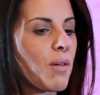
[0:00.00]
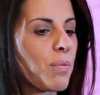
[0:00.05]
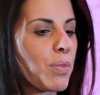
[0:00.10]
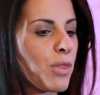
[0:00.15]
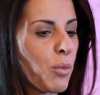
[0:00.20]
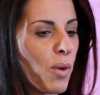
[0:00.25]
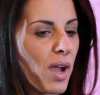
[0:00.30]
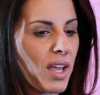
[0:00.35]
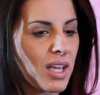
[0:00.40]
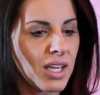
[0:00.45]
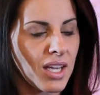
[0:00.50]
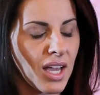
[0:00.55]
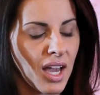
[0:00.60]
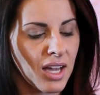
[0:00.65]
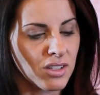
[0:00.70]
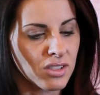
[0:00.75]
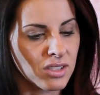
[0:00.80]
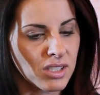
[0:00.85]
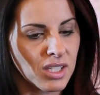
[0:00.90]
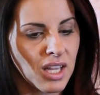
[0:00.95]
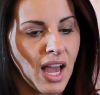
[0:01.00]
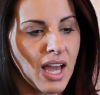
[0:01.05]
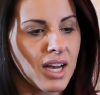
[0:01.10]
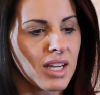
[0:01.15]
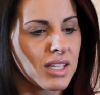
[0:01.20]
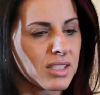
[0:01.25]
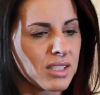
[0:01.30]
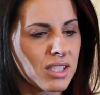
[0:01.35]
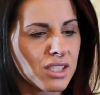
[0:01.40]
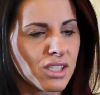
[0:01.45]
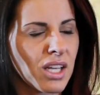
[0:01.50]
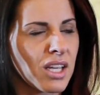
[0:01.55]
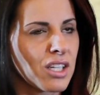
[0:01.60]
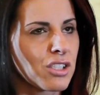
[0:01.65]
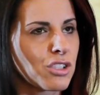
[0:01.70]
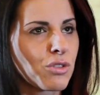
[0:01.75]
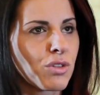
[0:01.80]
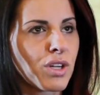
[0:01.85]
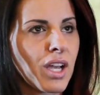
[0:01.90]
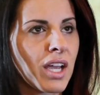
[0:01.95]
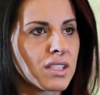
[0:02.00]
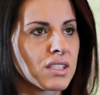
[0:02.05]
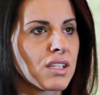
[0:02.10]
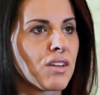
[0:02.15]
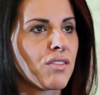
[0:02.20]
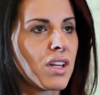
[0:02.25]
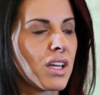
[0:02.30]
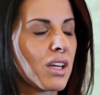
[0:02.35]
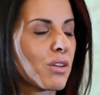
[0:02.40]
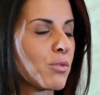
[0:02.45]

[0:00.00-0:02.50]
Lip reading: the way he handles lightings, his creativity,